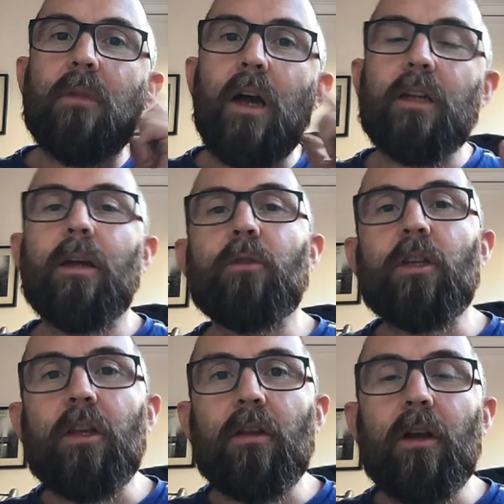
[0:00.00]
I tapped on
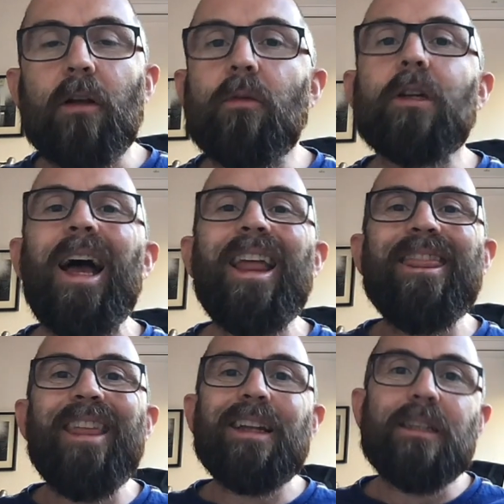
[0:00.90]
the other earbud and
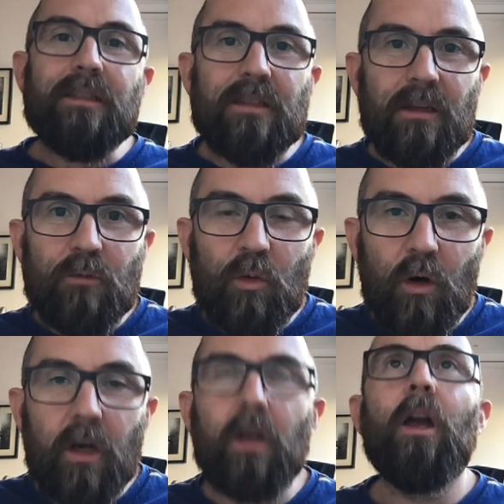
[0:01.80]
that didn't seem to
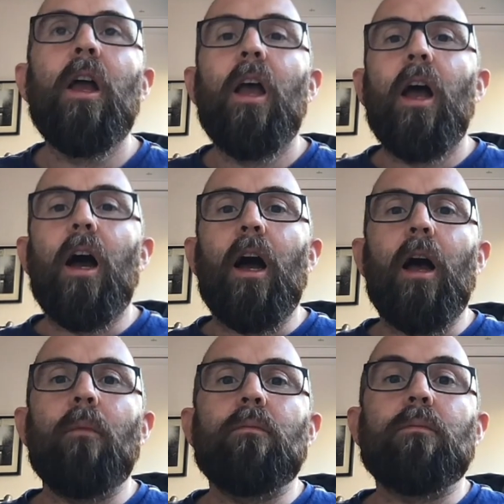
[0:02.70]
work.
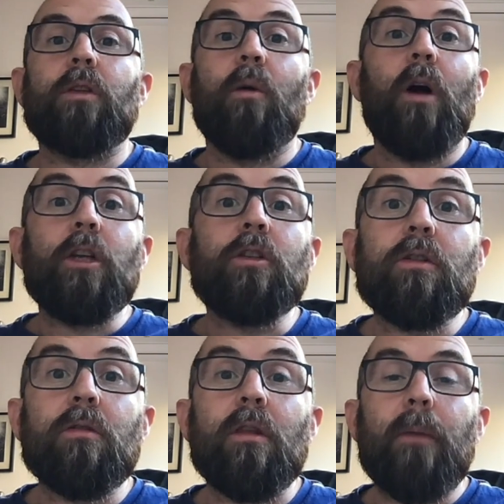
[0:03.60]
So I just
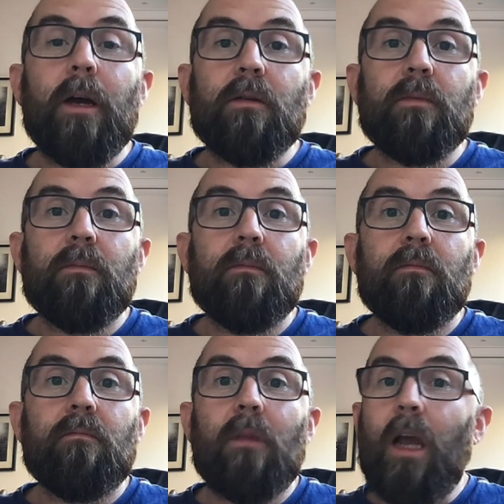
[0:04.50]
took them out
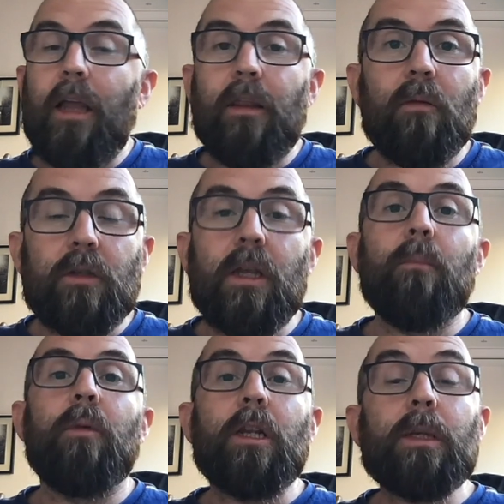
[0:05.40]
and that was it.
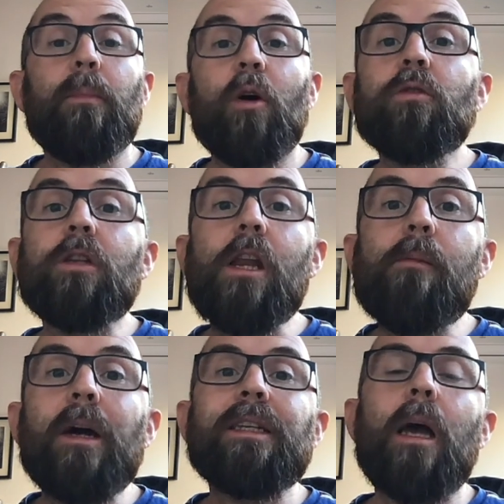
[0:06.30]
But supposedly
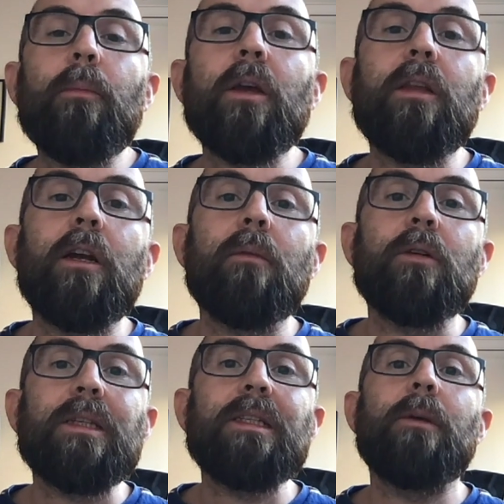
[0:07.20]
by tapping on the
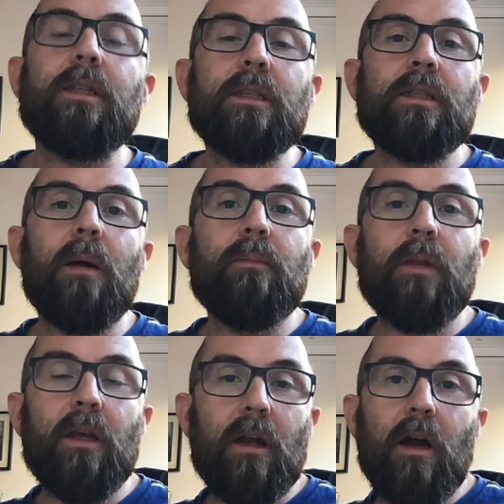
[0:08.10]
earbuds, it's meant to stop
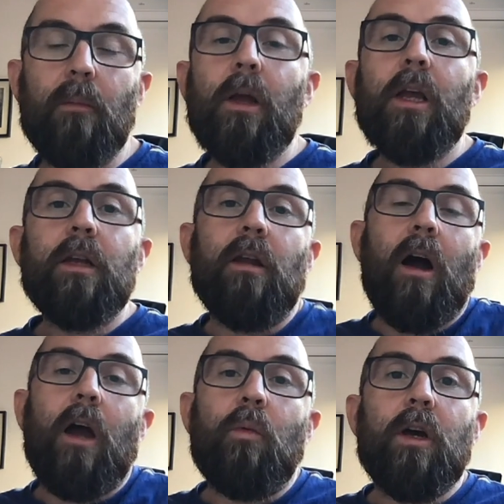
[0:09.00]
the alarm. Now
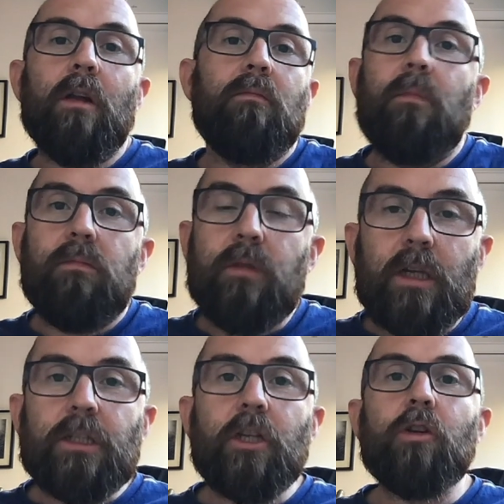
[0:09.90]
I will
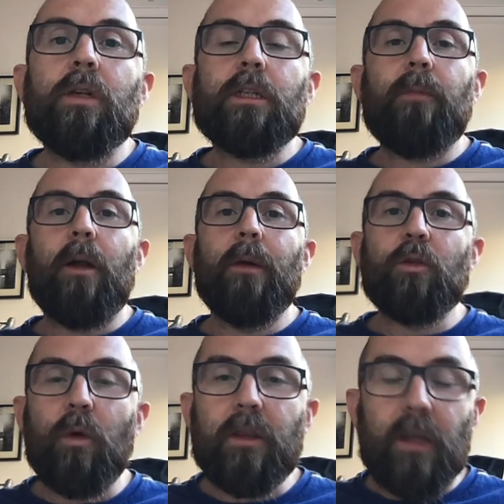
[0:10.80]
continue to
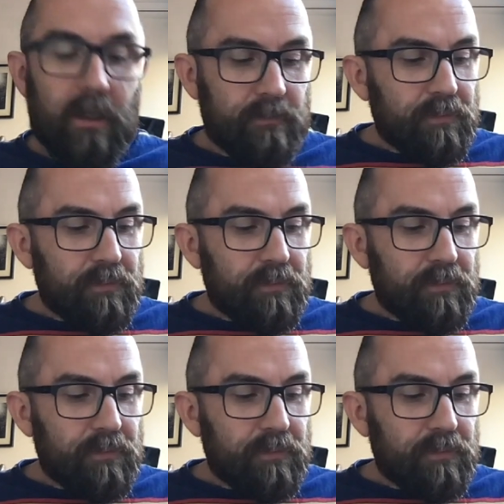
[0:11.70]
experiment with that.